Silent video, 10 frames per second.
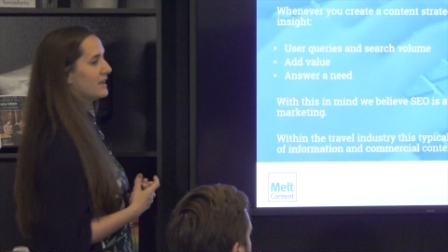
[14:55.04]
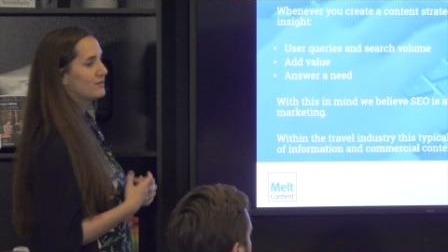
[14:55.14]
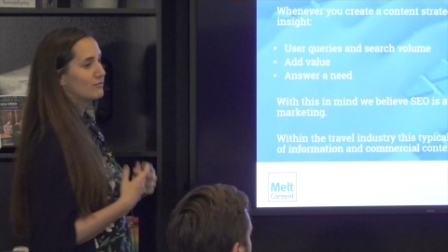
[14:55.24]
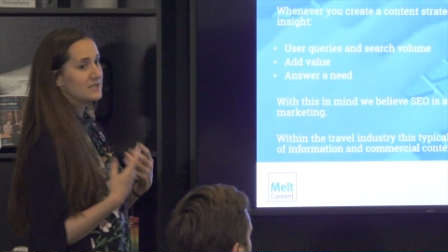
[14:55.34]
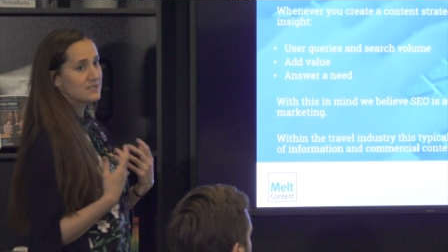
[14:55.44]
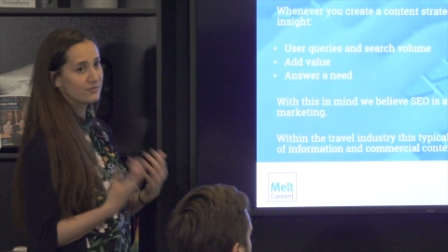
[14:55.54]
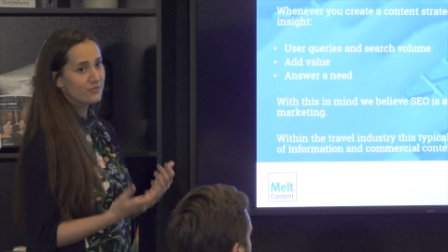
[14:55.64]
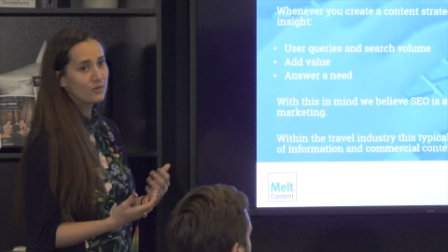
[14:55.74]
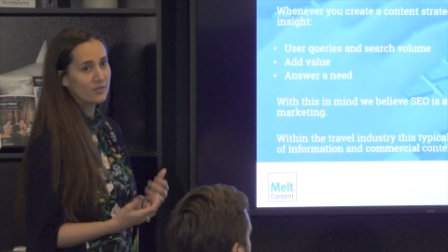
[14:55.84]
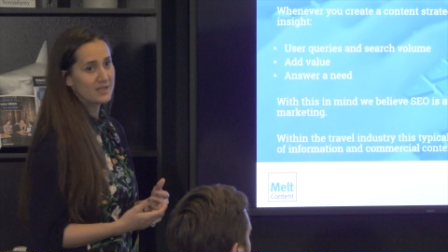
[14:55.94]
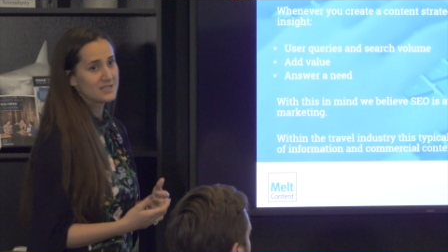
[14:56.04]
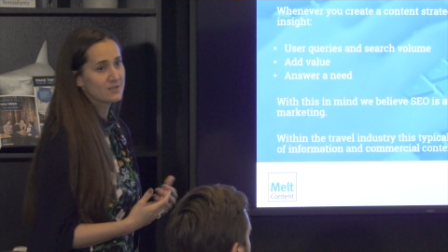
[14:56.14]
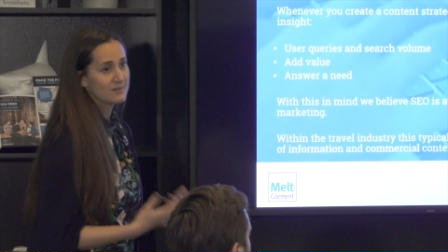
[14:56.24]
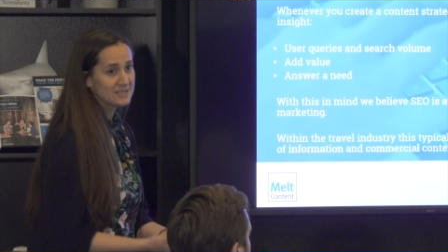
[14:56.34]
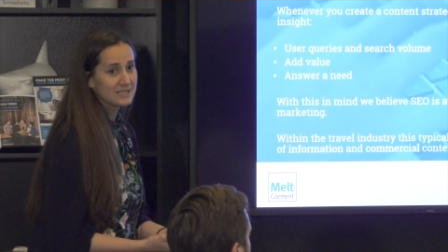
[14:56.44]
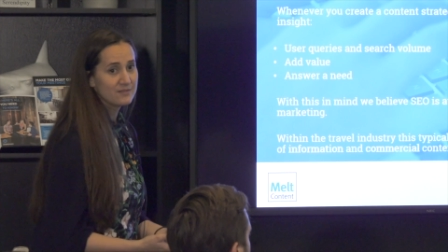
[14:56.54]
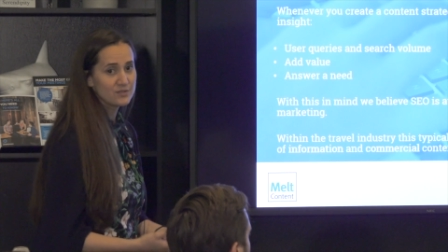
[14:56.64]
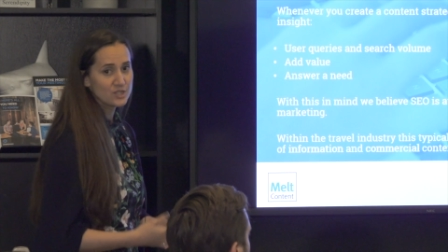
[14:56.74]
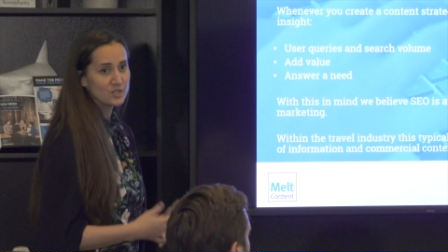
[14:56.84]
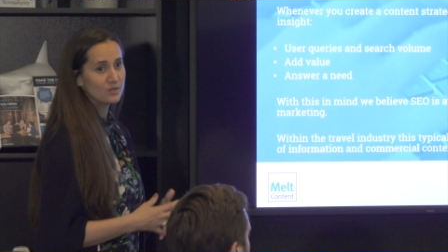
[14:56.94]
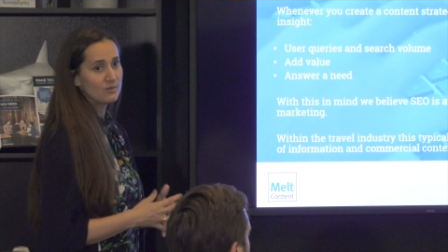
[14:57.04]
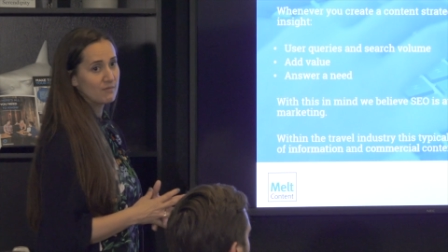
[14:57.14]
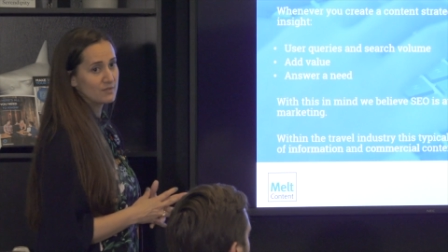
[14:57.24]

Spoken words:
And the reason for that is so it delivers you a